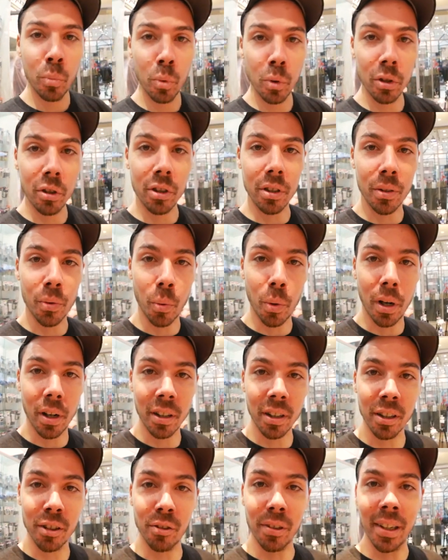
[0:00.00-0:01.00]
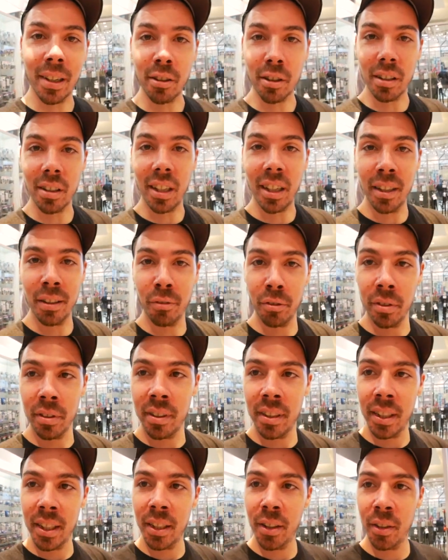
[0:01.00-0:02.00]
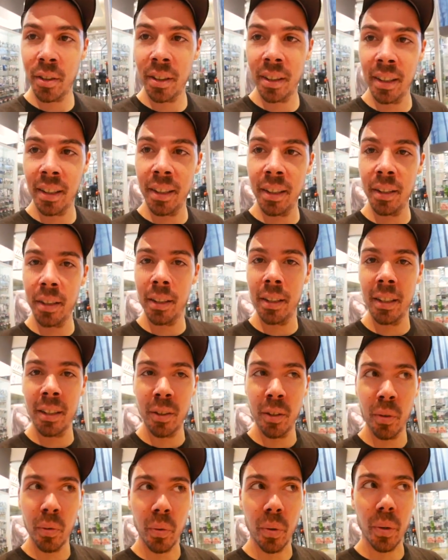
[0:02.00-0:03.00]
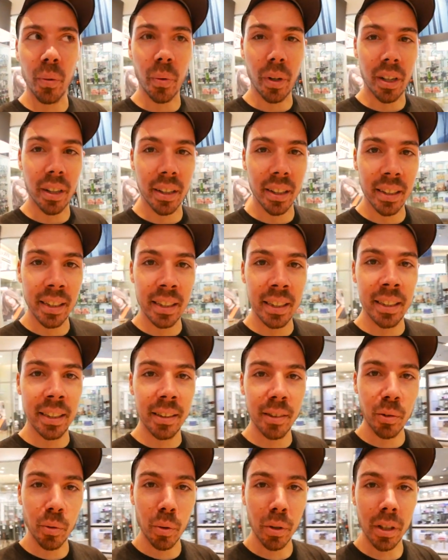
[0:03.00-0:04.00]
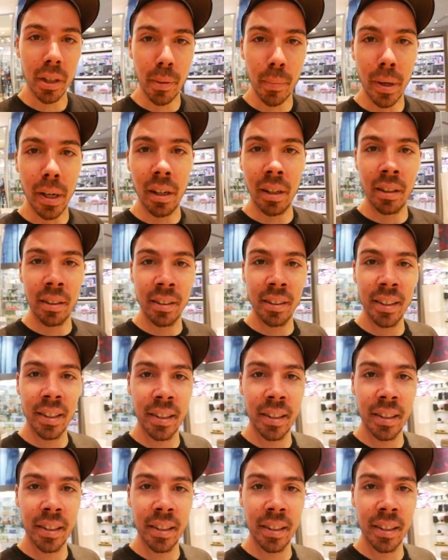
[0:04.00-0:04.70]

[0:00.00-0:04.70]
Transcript: We're just walking around in life. We're walking. We're in a mall.